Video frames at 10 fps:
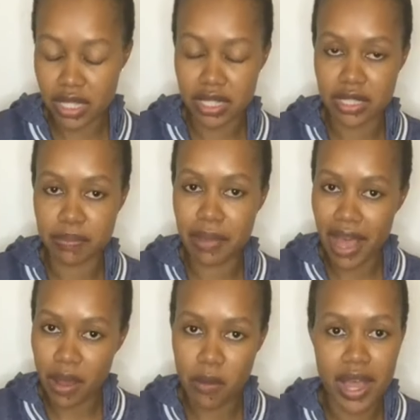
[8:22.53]
It's
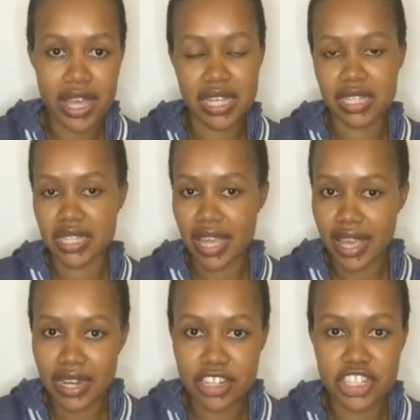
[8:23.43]
power, it's
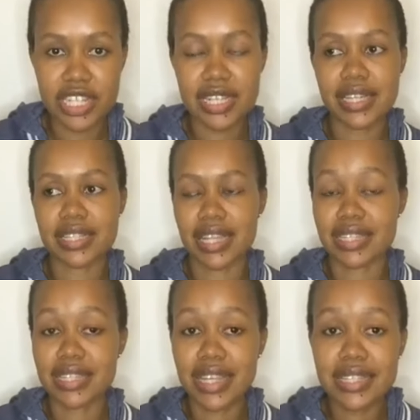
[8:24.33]
energy, it's
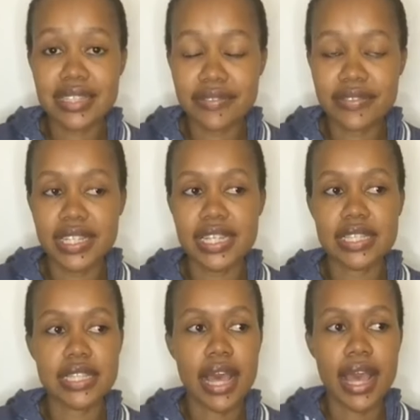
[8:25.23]

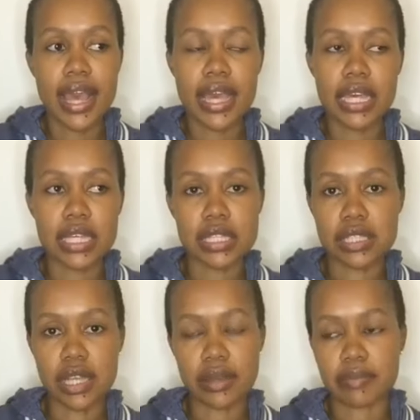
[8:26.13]
assertiveness,
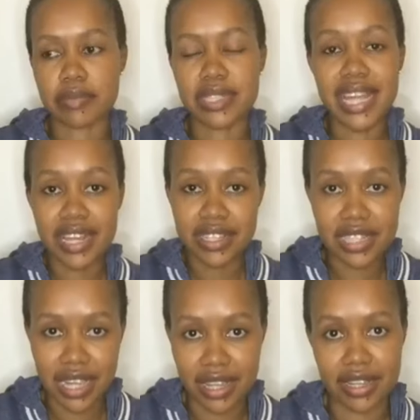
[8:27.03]
it's
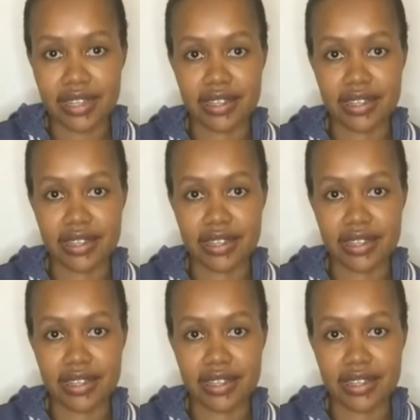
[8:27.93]
danger.